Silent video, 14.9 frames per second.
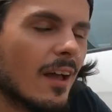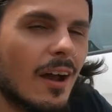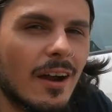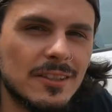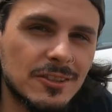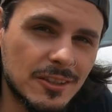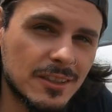
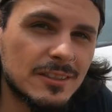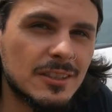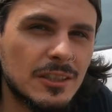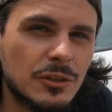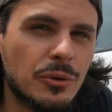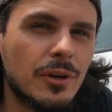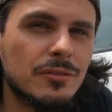Alright, so
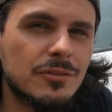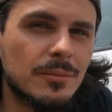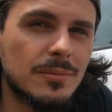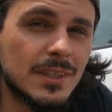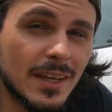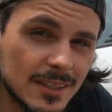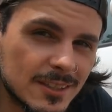continue on
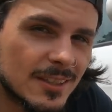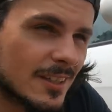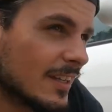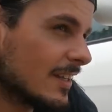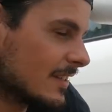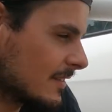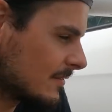from
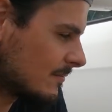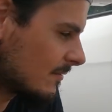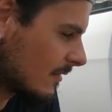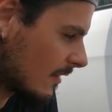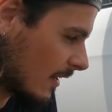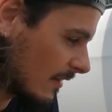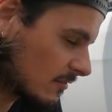yesterday.
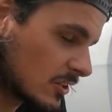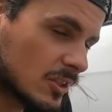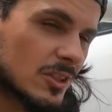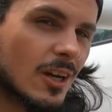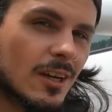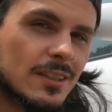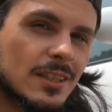I've
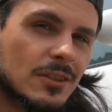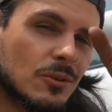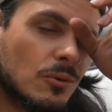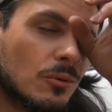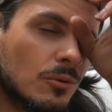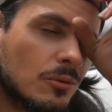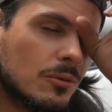just chucked in
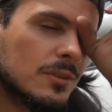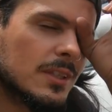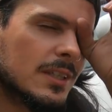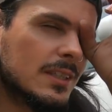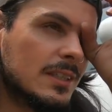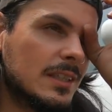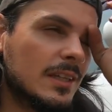
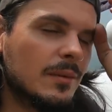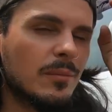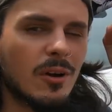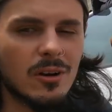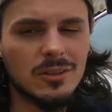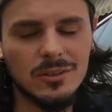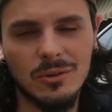old
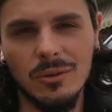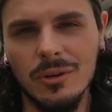gearbox